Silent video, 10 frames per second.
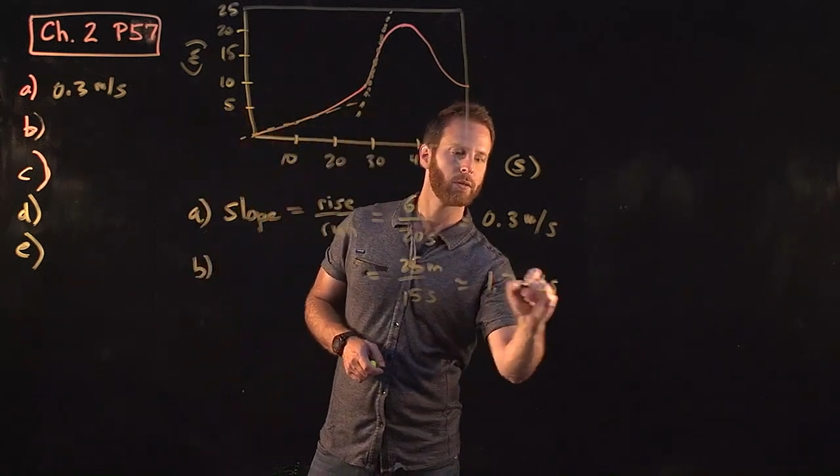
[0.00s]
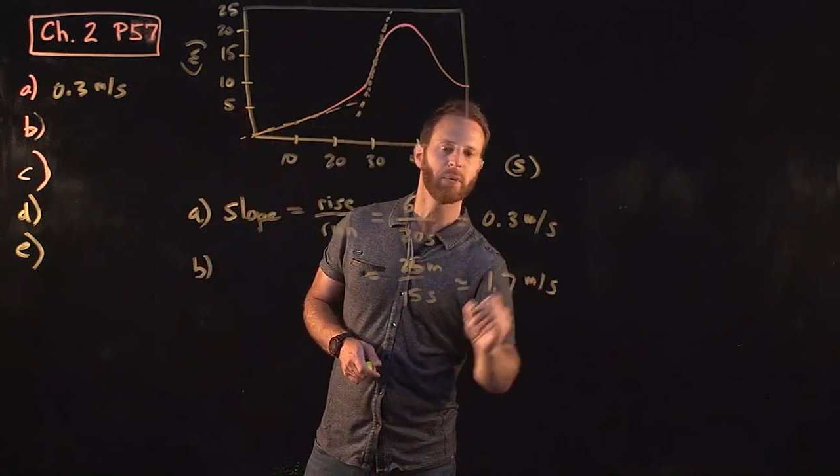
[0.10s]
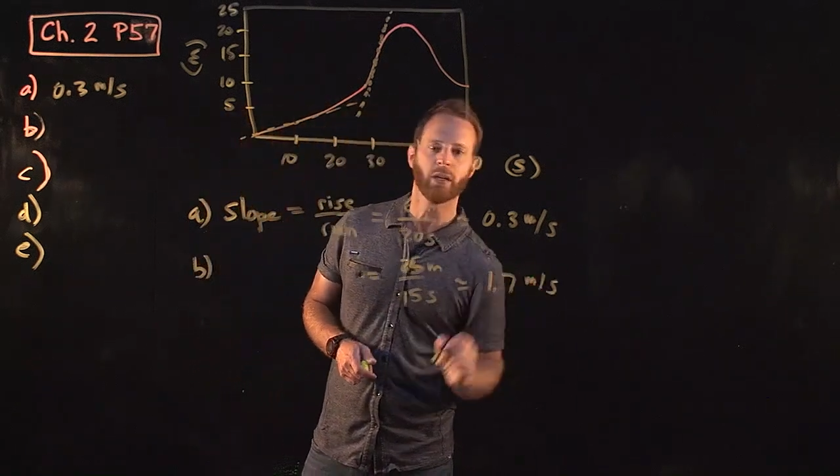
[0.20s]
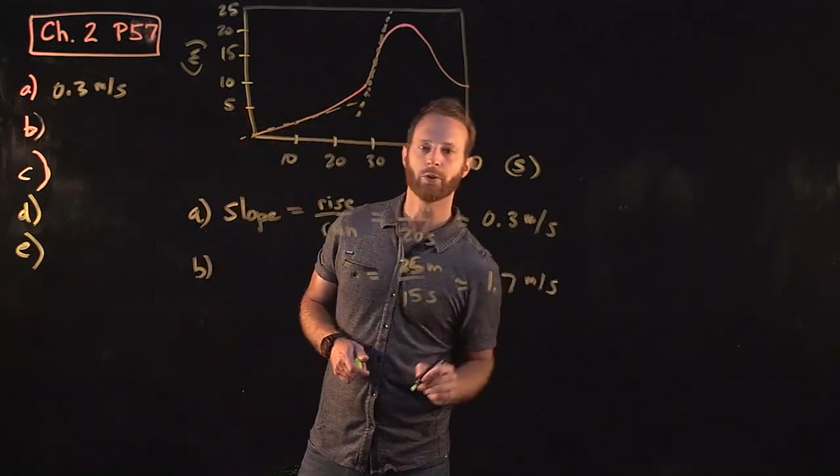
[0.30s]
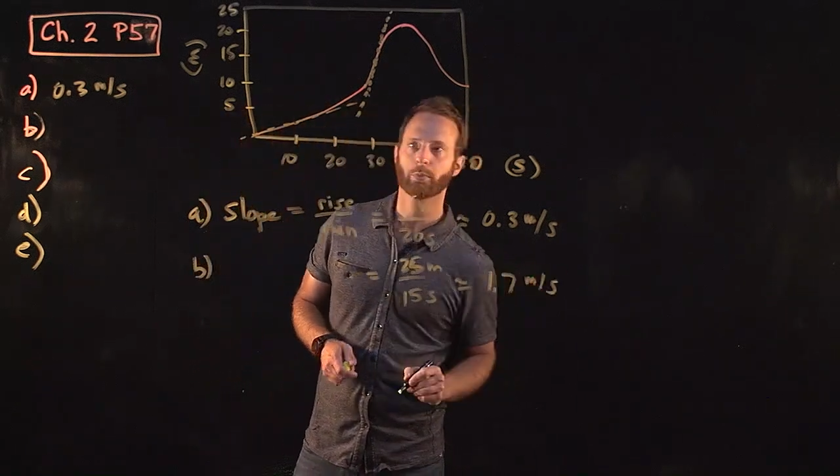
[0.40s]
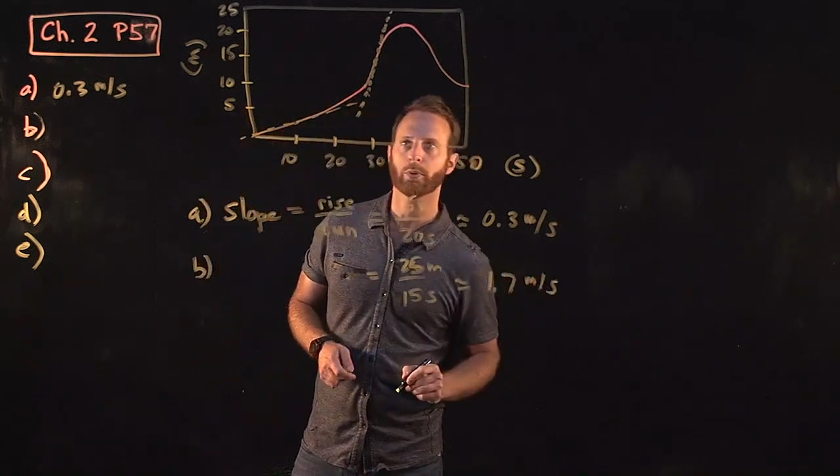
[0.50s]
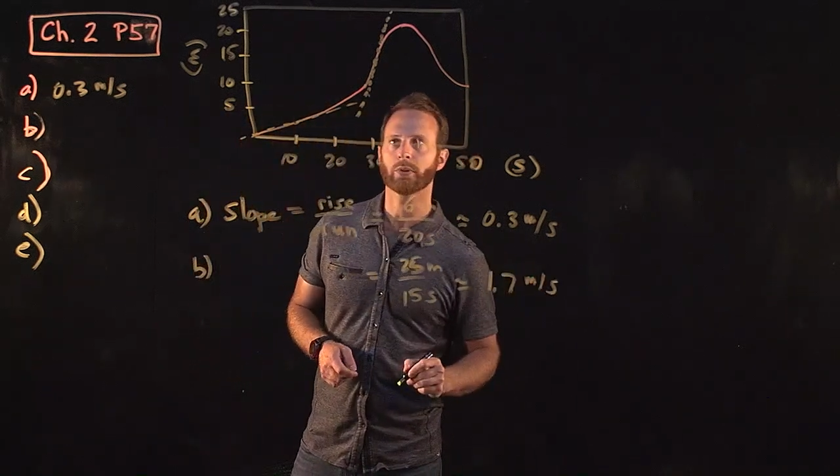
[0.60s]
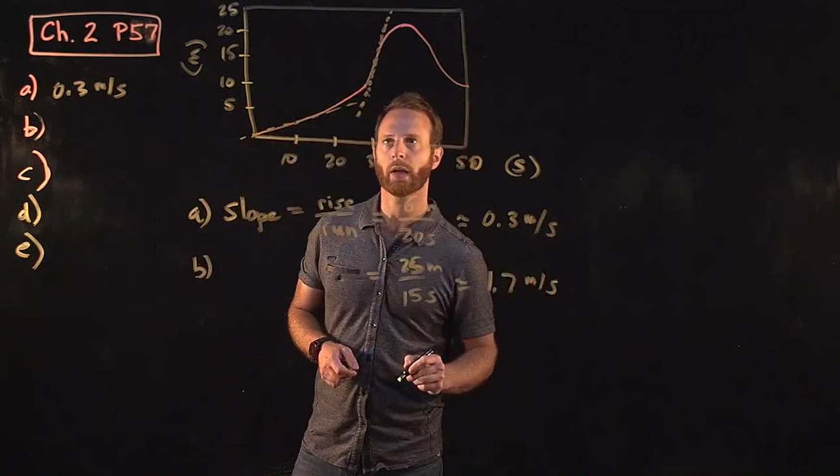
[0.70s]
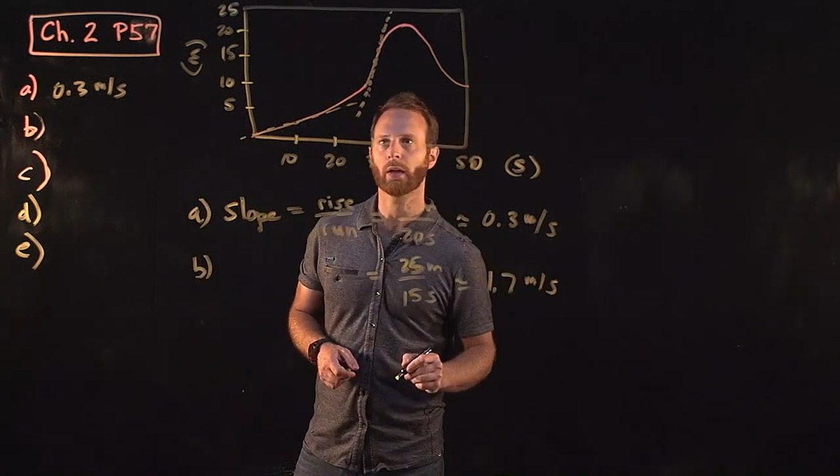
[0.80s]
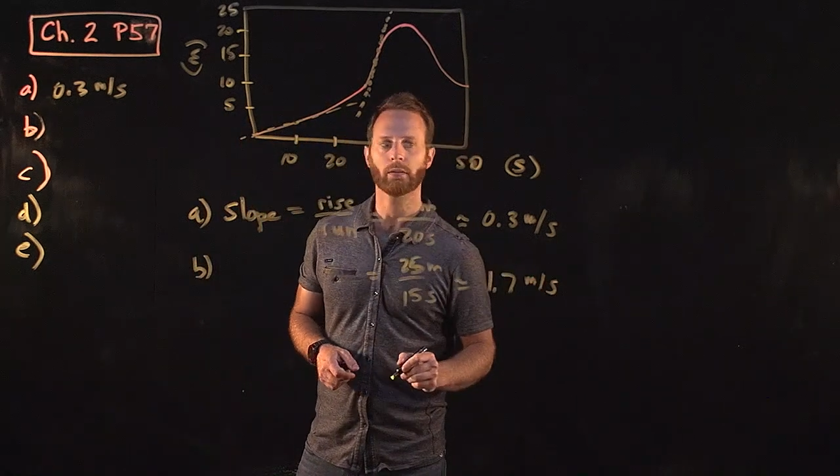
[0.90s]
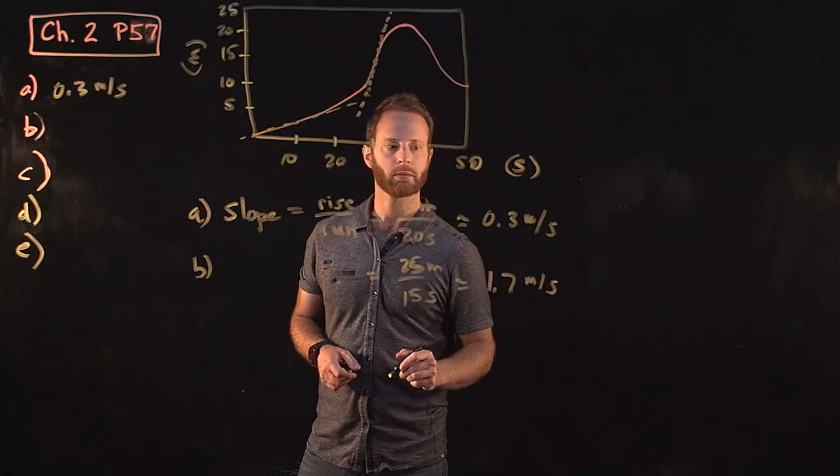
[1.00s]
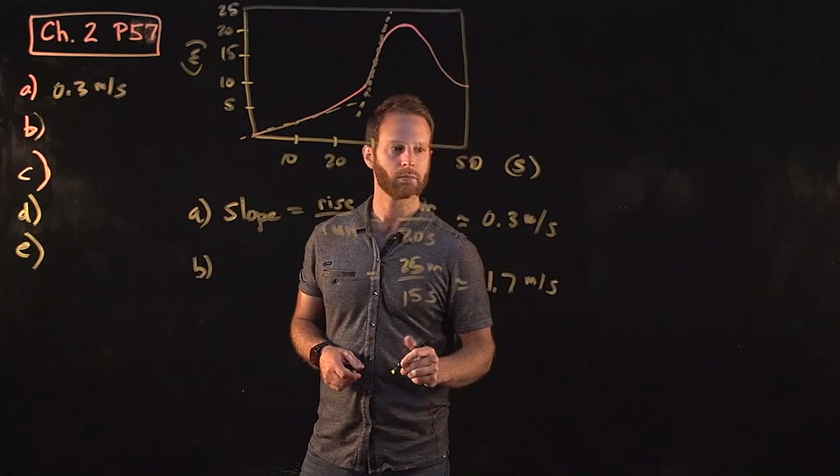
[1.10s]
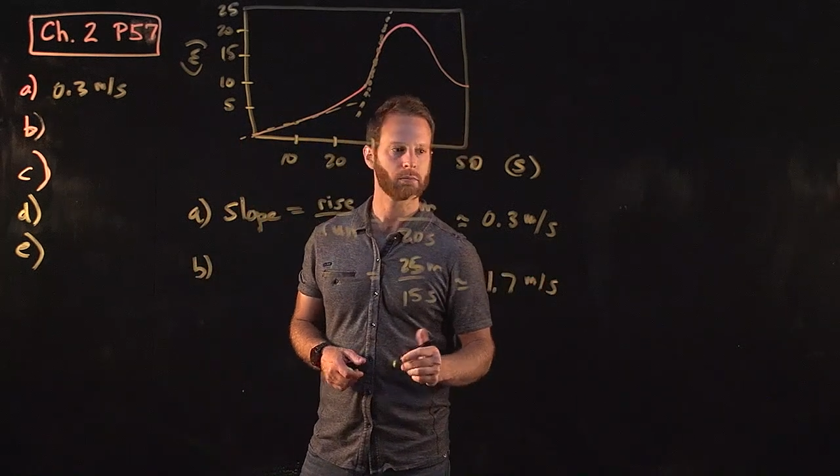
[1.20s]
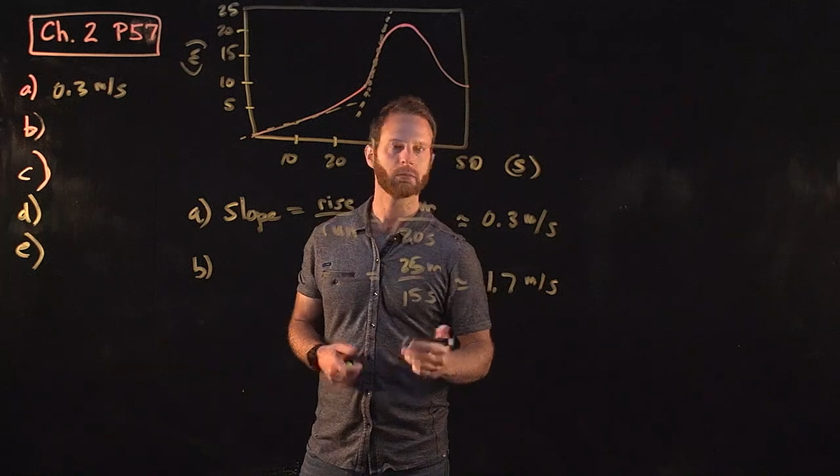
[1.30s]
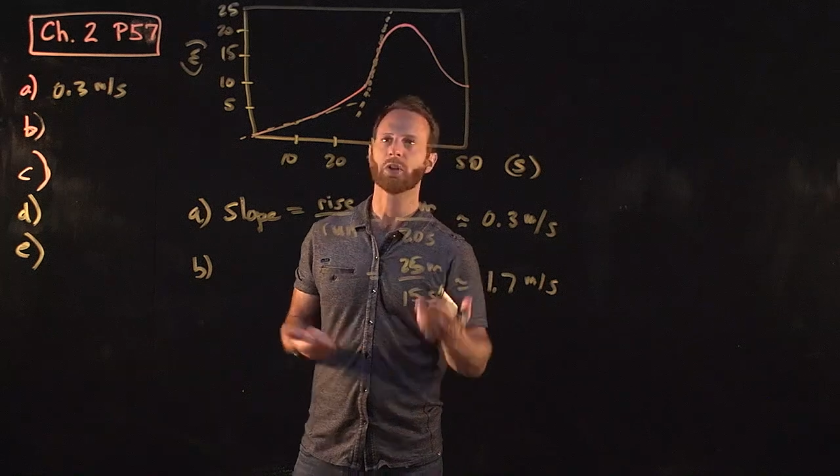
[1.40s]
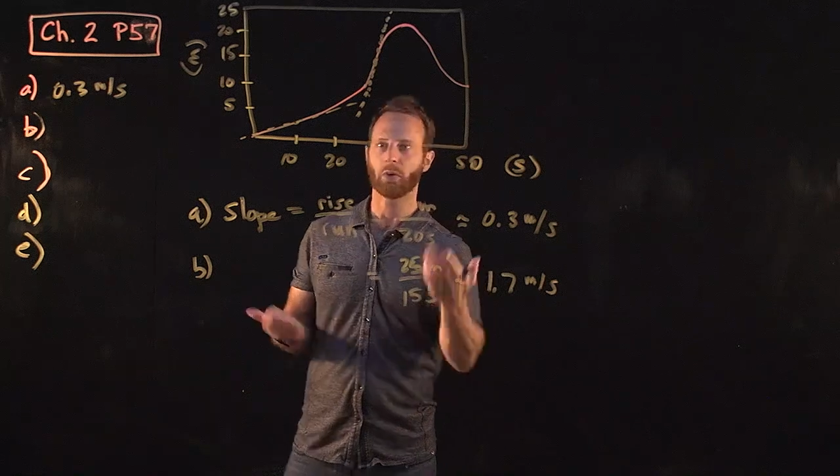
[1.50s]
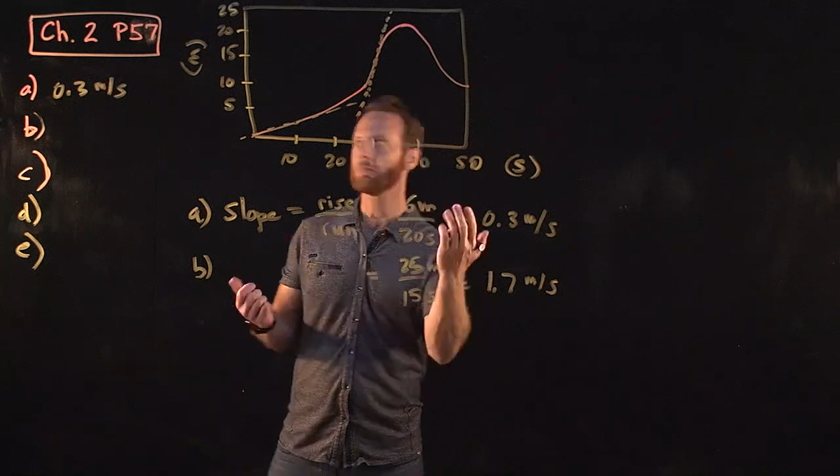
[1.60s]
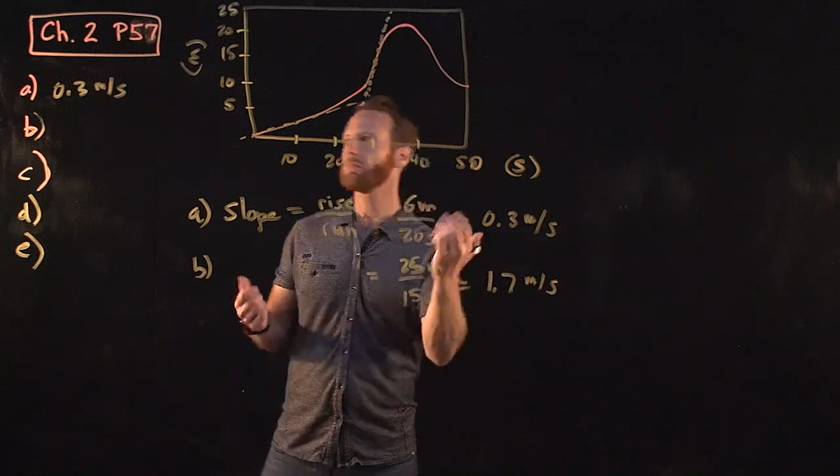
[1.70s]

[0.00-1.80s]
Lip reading: meters per second. So